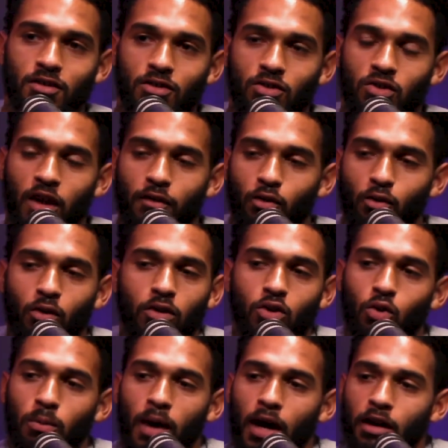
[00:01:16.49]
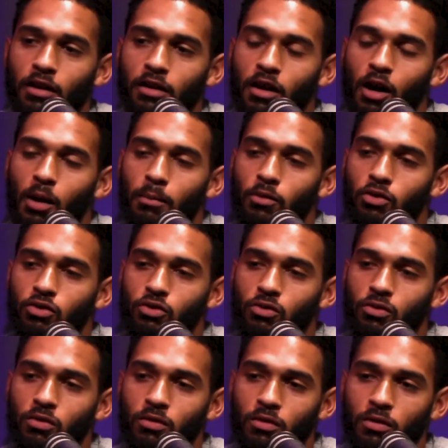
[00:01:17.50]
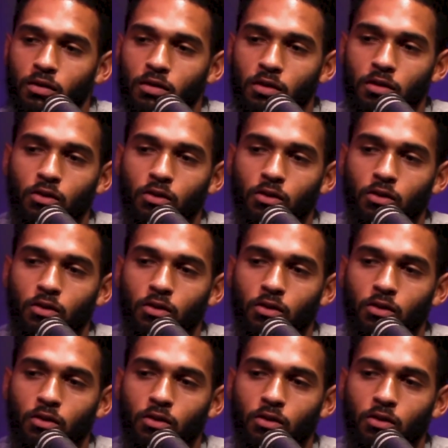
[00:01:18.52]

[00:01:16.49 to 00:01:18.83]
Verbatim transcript: you never want nobody to humble you. Yeah.